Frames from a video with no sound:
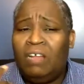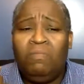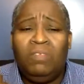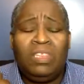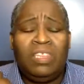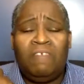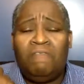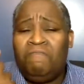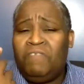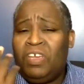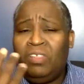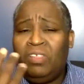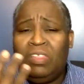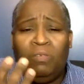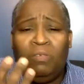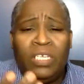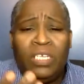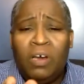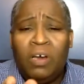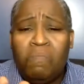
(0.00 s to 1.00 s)
with the fear that
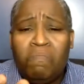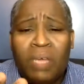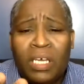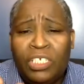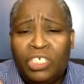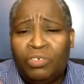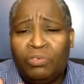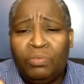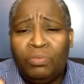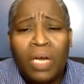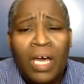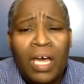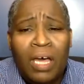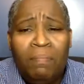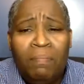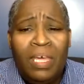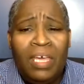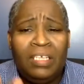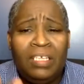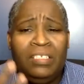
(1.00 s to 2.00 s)
we don't measure up,